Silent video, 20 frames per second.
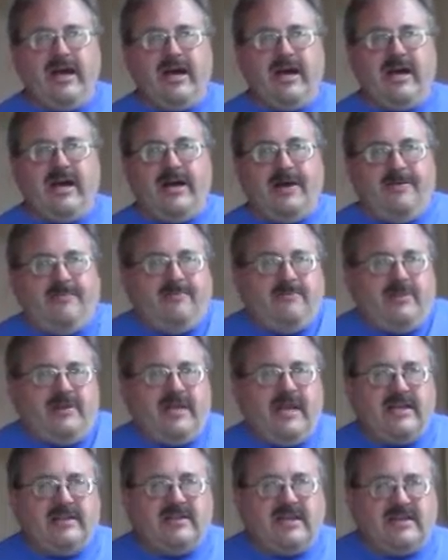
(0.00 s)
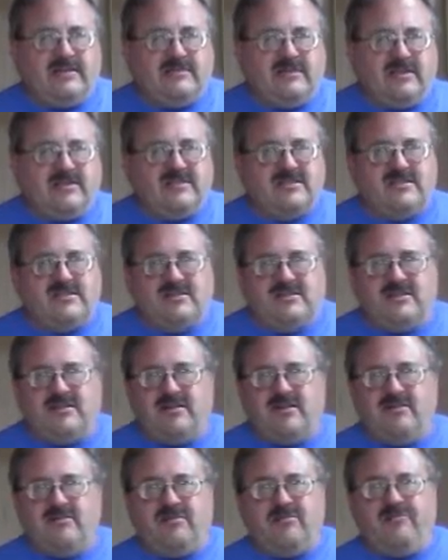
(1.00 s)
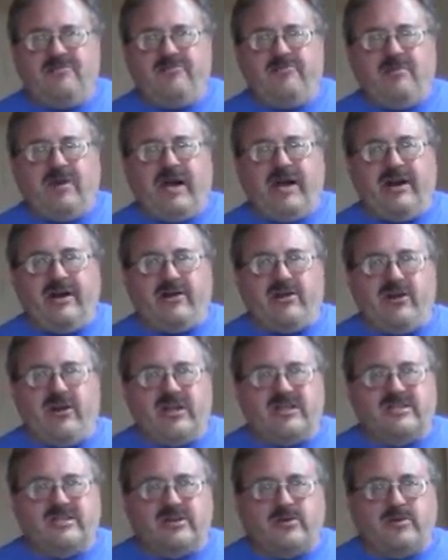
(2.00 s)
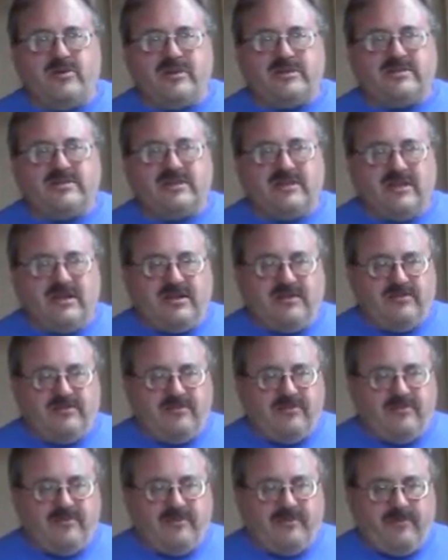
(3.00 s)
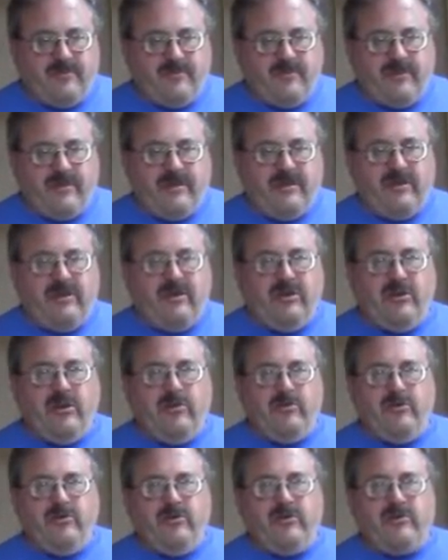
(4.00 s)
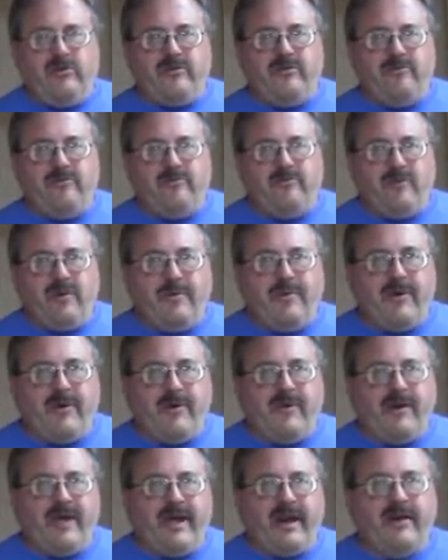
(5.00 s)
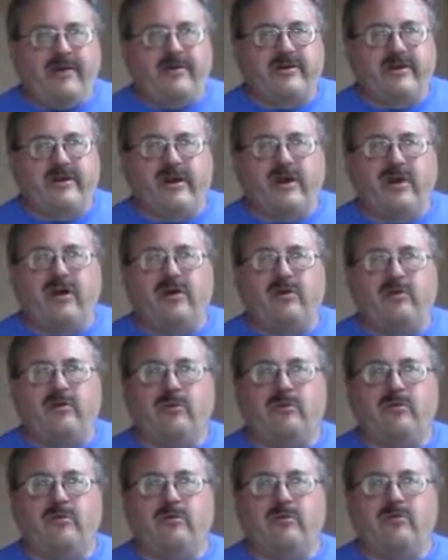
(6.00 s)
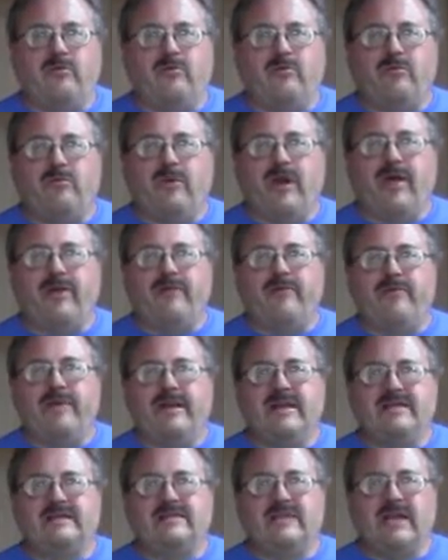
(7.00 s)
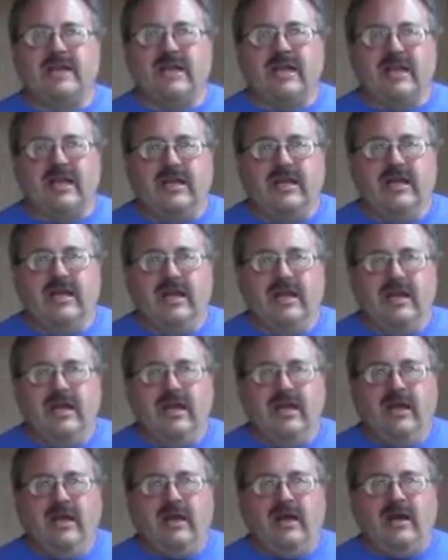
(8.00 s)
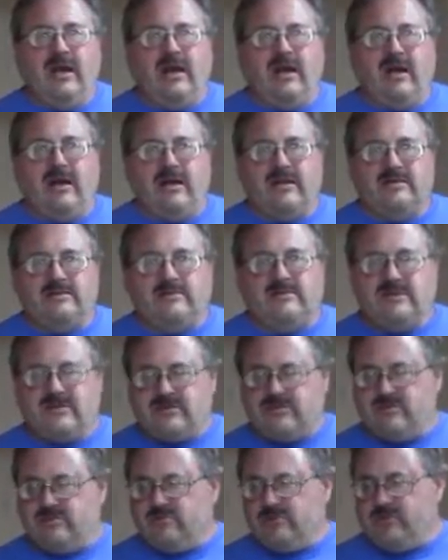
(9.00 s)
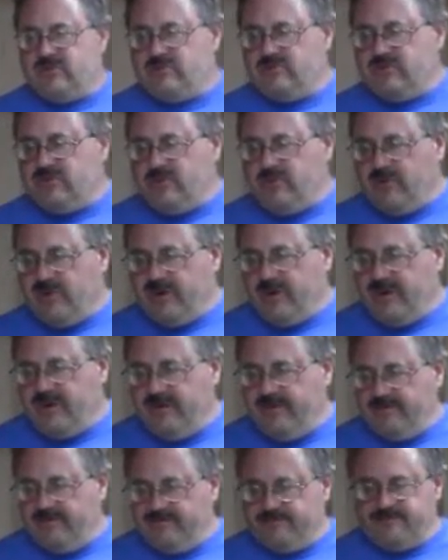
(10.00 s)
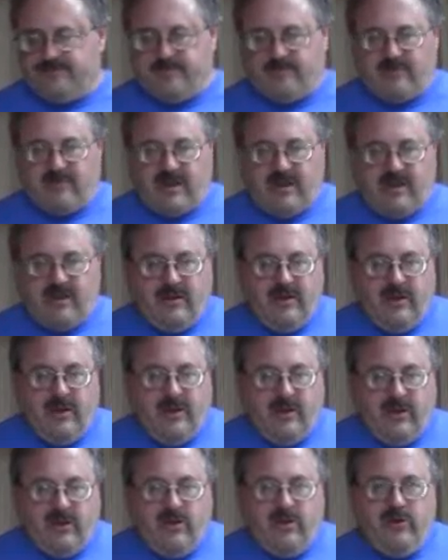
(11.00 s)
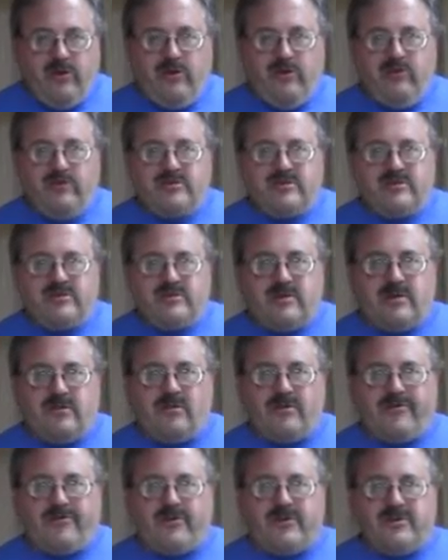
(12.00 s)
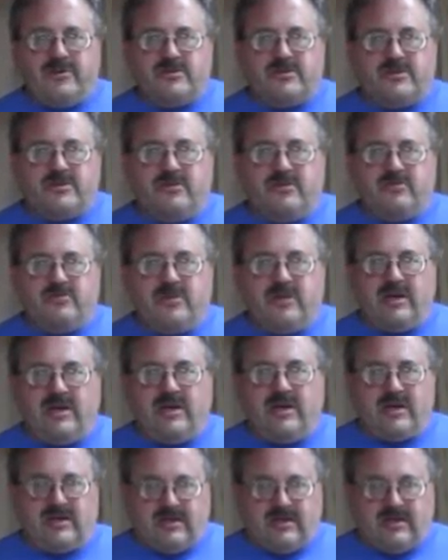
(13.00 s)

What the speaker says: but that's minor consequence. You can repair that rather easily. So we're going to use the Dremel first to